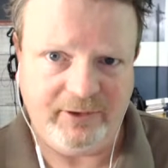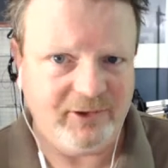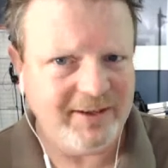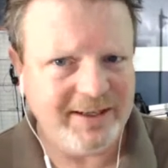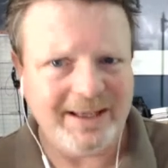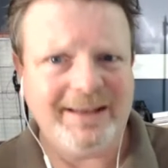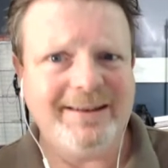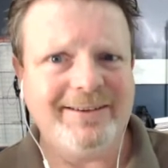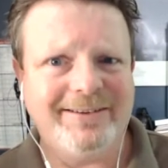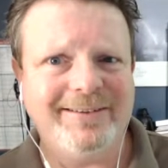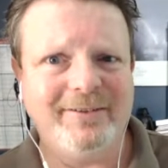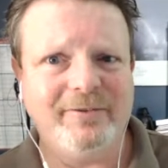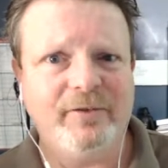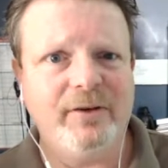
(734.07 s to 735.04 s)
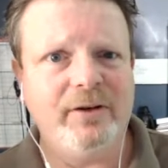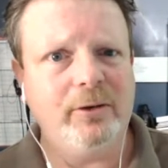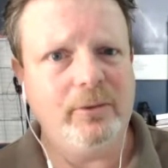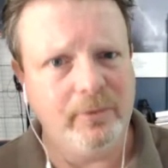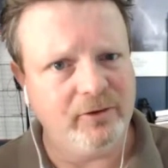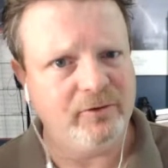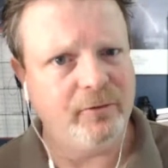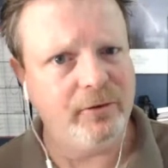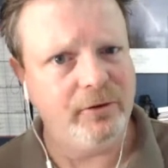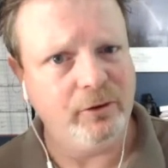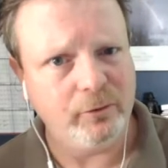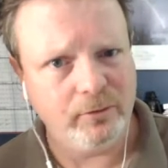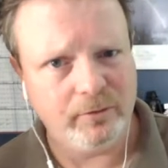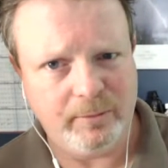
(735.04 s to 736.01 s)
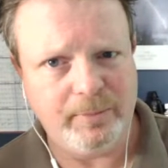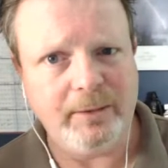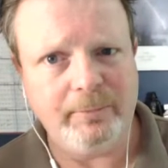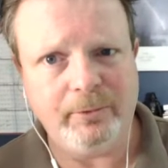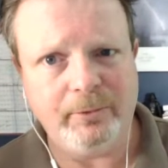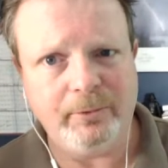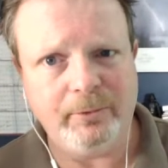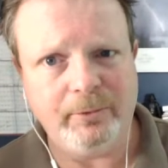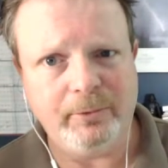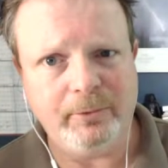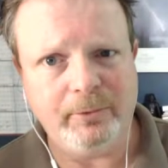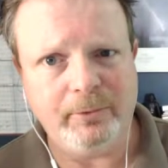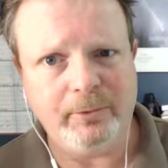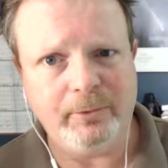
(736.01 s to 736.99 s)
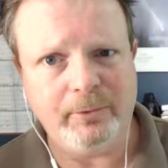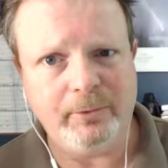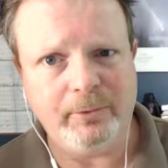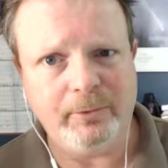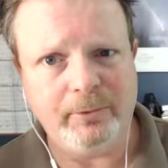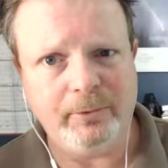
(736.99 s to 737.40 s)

See again this isn't for you it's for your the people that you serve.